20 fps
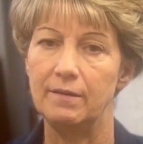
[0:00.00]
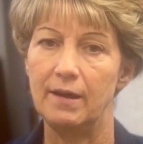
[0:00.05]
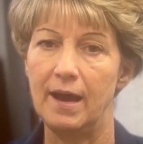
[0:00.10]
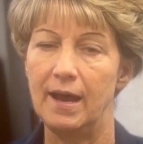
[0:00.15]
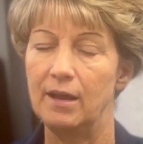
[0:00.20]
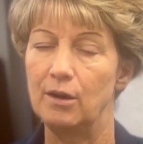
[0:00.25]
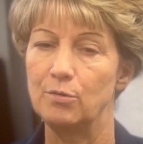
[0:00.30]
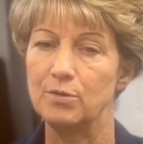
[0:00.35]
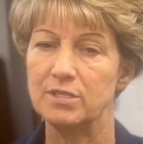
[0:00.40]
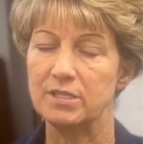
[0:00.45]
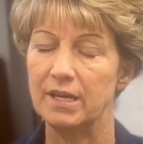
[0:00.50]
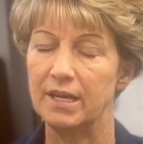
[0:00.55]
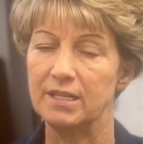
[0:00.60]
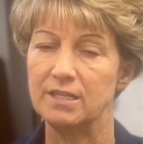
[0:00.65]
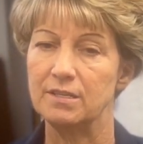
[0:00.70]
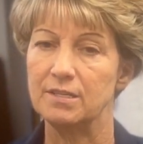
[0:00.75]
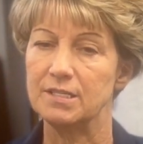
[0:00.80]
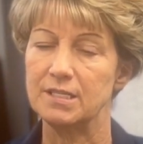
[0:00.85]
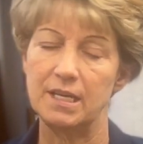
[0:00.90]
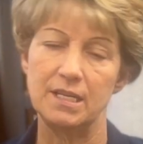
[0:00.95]
I always like
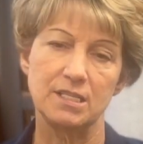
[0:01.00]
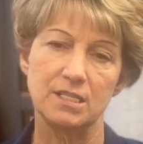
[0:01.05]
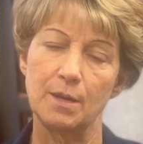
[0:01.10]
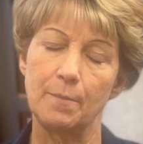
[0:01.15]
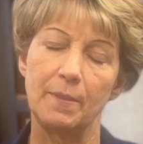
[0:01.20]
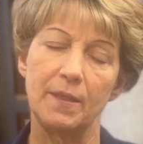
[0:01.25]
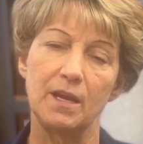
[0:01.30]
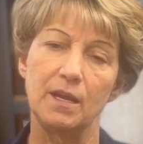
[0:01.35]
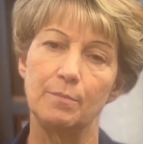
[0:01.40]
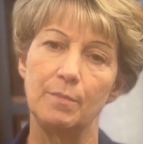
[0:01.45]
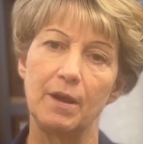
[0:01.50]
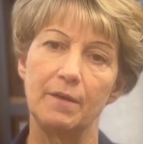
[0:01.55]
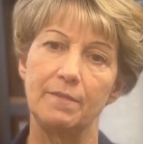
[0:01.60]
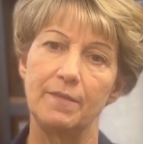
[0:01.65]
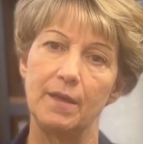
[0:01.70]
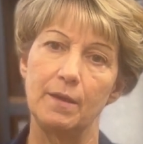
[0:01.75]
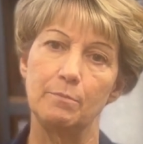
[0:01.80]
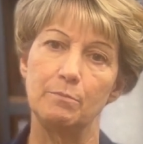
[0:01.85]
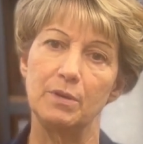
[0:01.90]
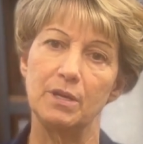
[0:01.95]
to say something about
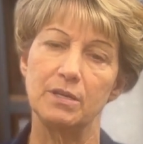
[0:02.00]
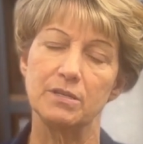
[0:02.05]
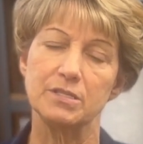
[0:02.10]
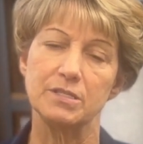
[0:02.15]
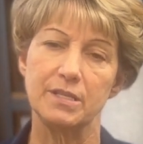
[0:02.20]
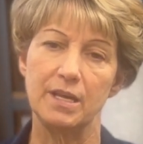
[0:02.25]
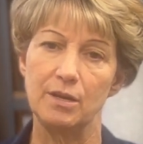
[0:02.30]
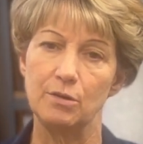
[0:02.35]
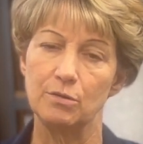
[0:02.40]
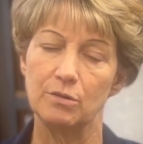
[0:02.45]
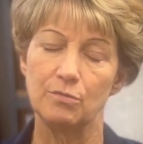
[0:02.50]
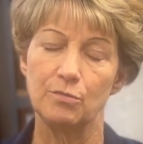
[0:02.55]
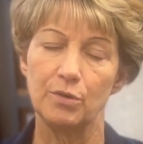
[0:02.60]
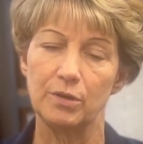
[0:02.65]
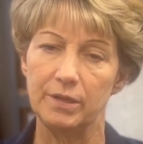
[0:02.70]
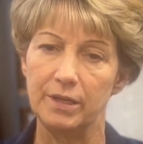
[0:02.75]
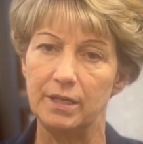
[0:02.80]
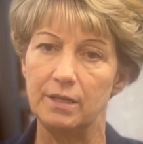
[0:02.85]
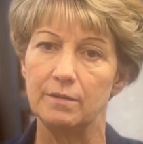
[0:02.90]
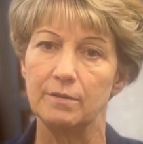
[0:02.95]
them because they were
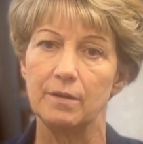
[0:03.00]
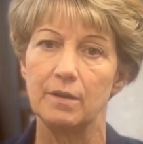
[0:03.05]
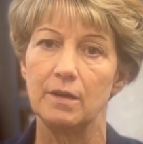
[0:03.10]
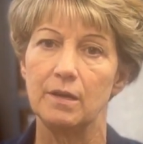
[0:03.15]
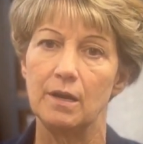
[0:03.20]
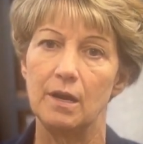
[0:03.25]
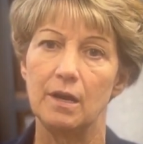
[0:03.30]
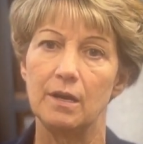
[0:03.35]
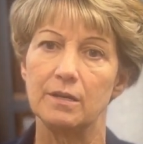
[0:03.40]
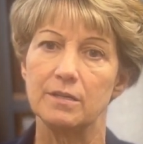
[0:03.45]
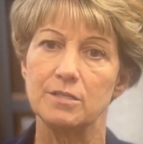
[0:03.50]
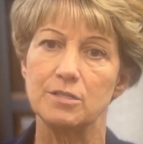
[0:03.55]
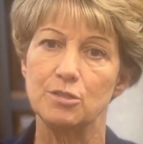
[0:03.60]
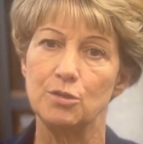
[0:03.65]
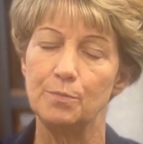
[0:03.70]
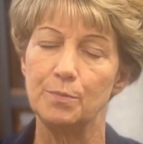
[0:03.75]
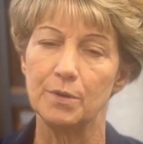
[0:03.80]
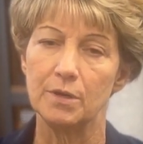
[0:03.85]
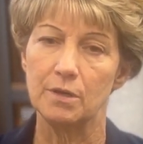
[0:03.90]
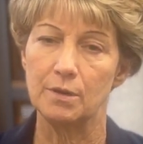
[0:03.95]
really a
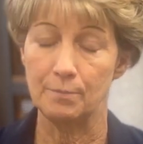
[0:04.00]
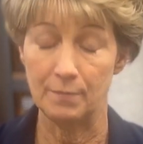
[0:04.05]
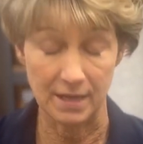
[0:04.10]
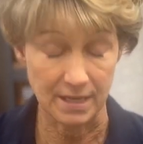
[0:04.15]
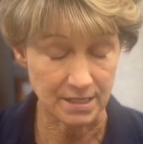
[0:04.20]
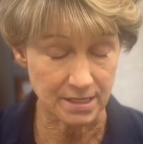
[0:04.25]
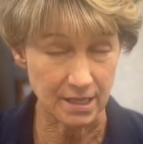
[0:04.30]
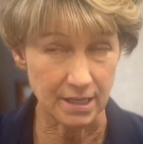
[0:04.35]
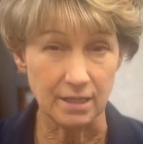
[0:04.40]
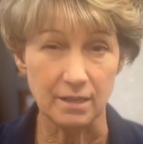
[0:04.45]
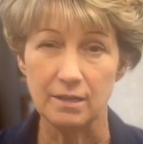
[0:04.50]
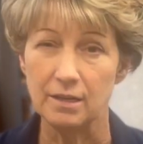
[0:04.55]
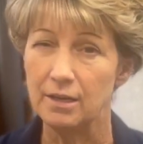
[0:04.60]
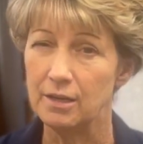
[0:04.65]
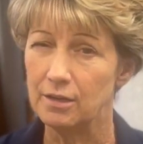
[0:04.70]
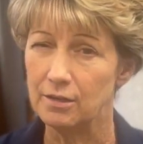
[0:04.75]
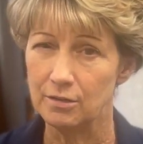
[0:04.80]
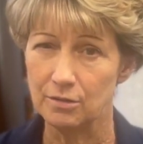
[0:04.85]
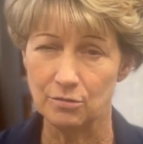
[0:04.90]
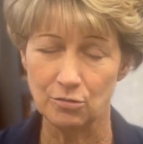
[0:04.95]
super amazing
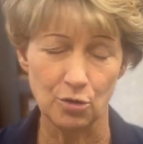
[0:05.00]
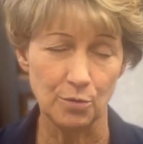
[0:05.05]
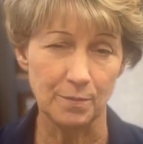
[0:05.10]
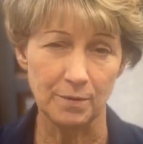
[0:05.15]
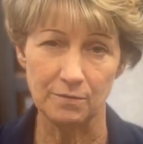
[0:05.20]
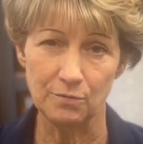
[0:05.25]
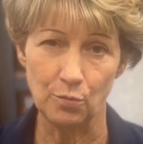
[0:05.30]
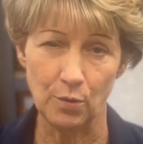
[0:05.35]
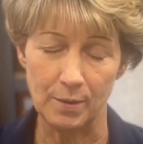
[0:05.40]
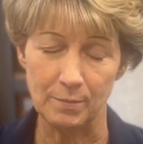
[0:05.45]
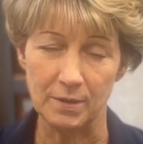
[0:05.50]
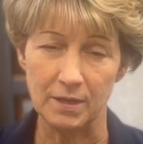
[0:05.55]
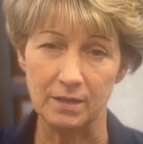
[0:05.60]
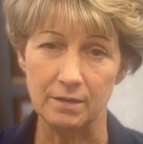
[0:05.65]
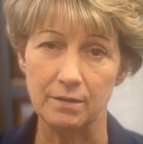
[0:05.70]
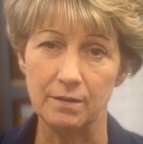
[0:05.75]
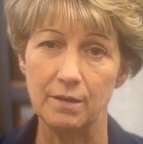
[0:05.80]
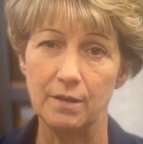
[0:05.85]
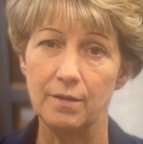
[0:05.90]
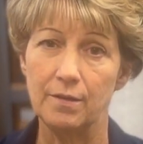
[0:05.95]
group of
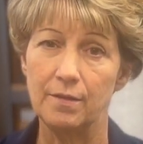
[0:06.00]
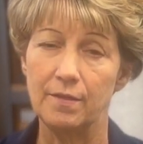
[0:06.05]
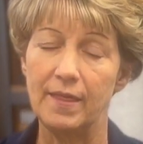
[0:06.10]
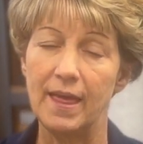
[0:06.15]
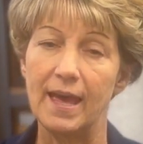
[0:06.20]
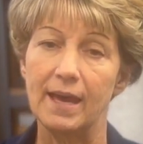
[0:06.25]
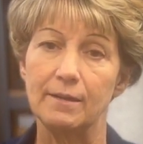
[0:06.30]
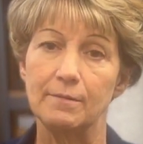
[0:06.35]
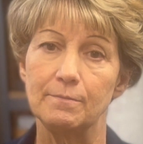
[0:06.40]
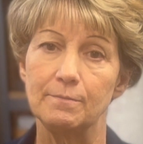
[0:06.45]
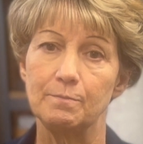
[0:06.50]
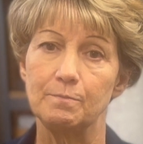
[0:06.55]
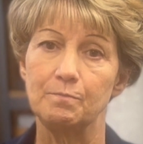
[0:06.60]
women that